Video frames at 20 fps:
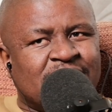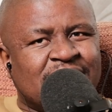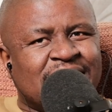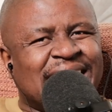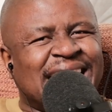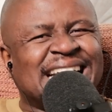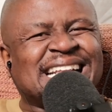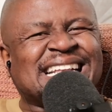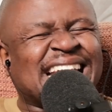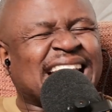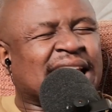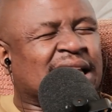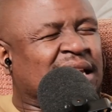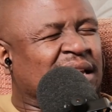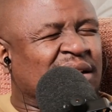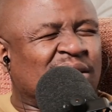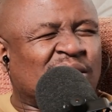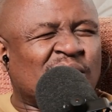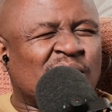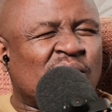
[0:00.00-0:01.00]
and like,
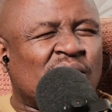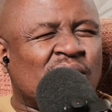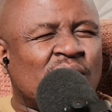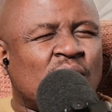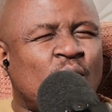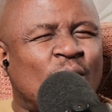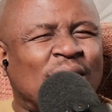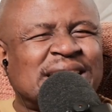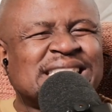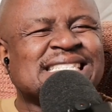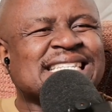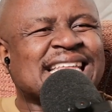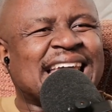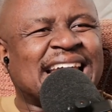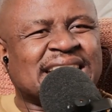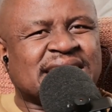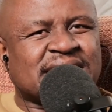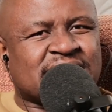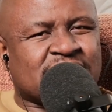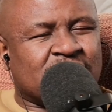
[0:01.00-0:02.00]
what is
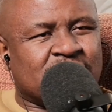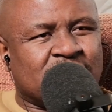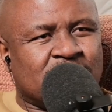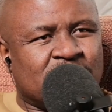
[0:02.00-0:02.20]
cancer?